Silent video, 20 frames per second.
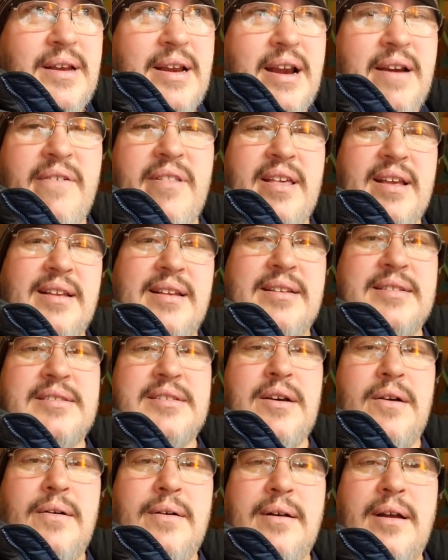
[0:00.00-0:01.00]
everything that's
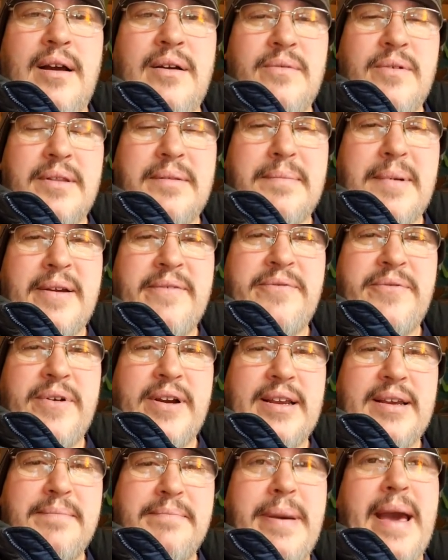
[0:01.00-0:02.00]
going on with my
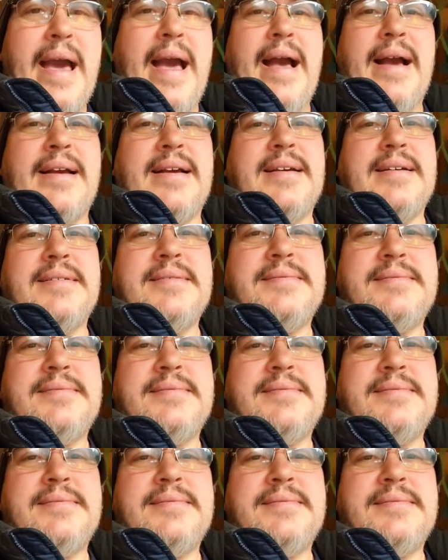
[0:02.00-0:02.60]
freaking back.